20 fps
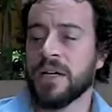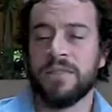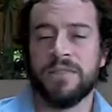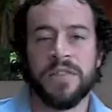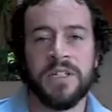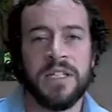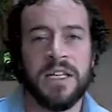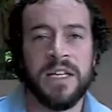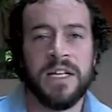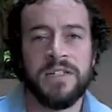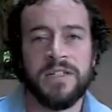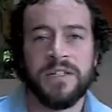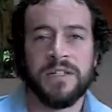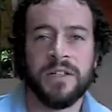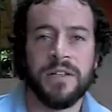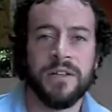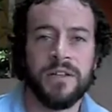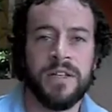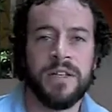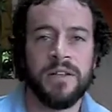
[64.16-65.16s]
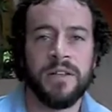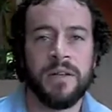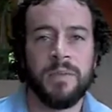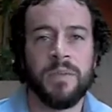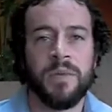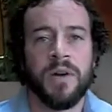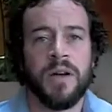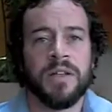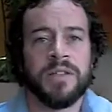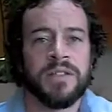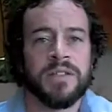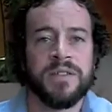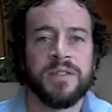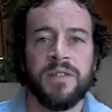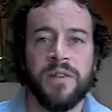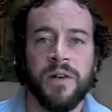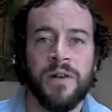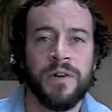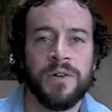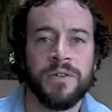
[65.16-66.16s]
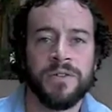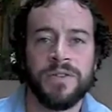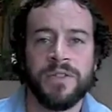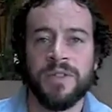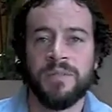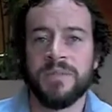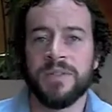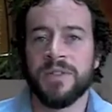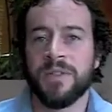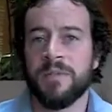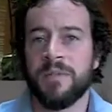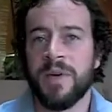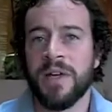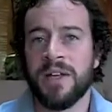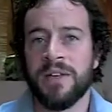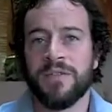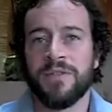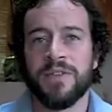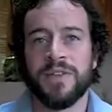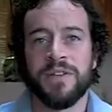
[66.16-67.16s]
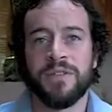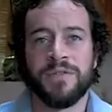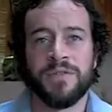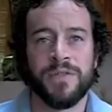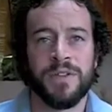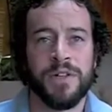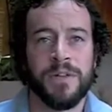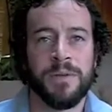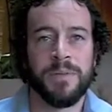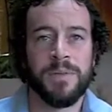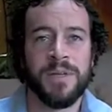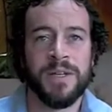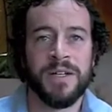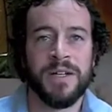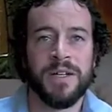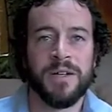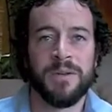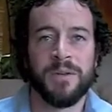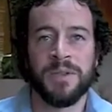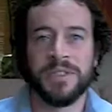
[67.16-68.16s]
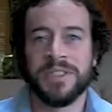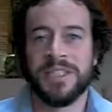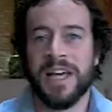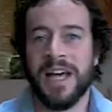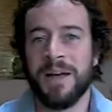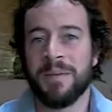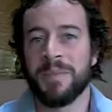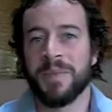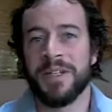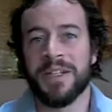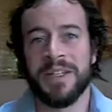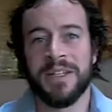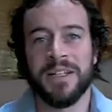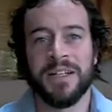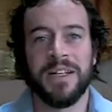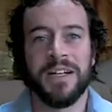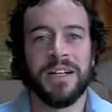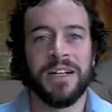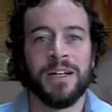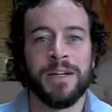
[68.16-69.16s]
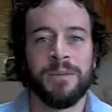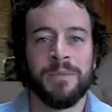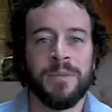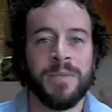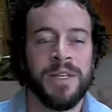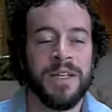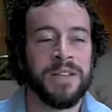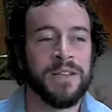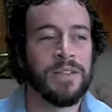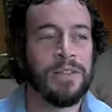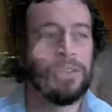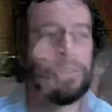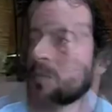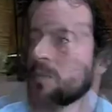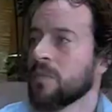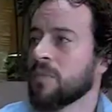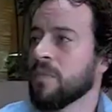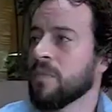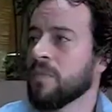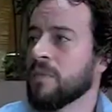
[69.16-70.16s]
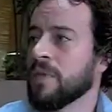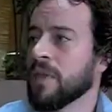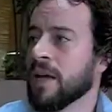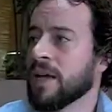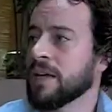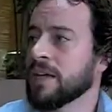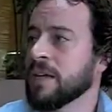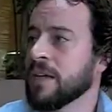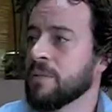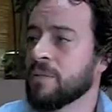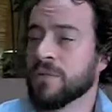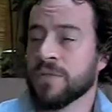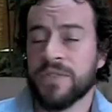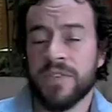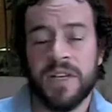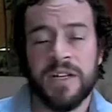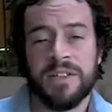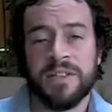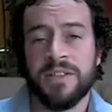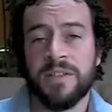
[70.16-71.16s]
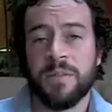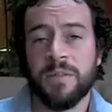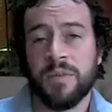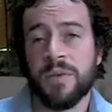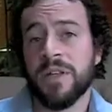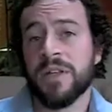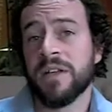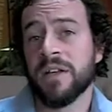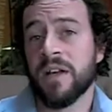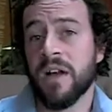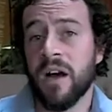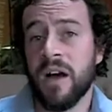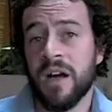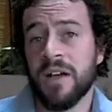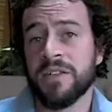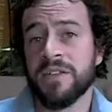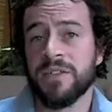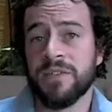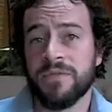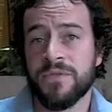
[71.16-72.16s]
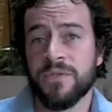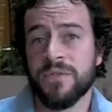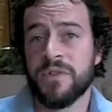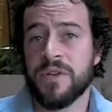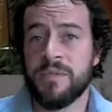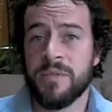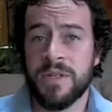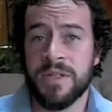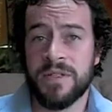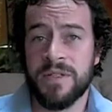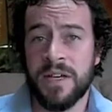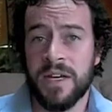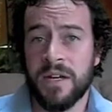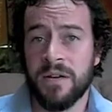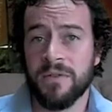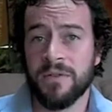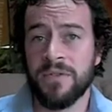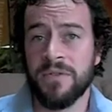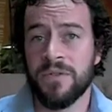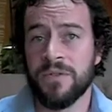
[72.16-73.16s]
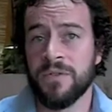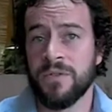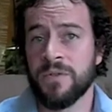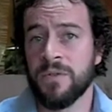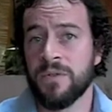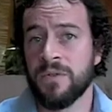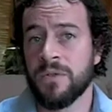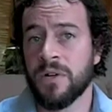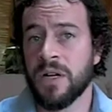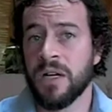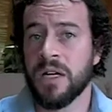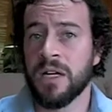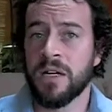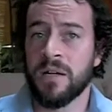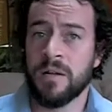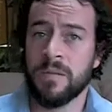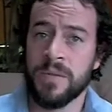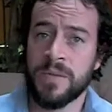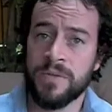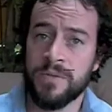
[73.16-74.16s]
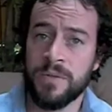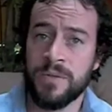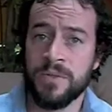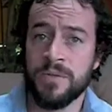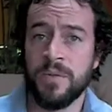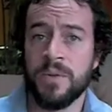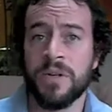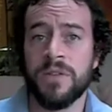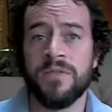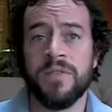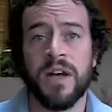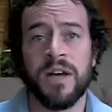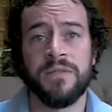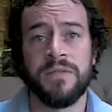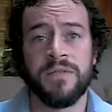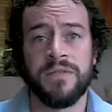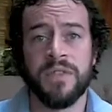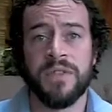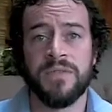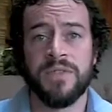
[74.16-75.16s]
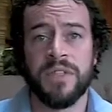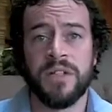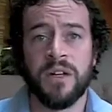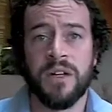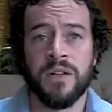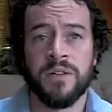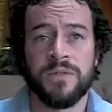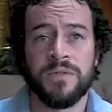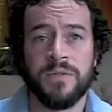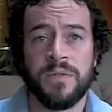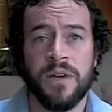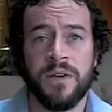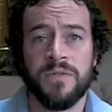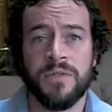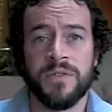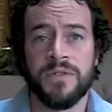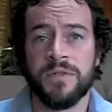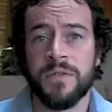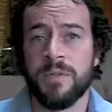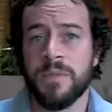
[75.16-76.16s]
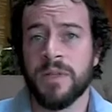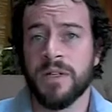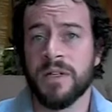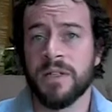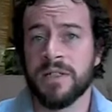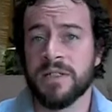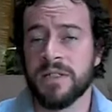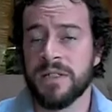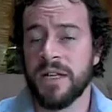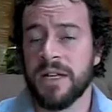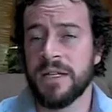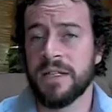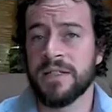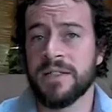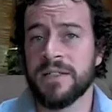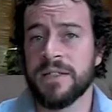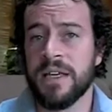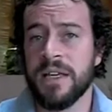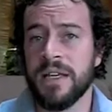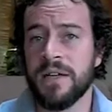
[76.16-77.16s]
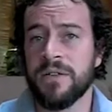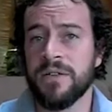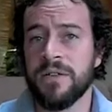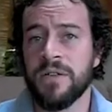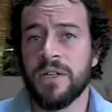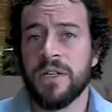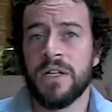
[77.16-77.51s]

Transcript: of engaging their healing process. You all seem to benefit from what's happening in the group. That enables us to bring the cost of treatment down to between $25 and $50. We offer treatment on a sliding scale.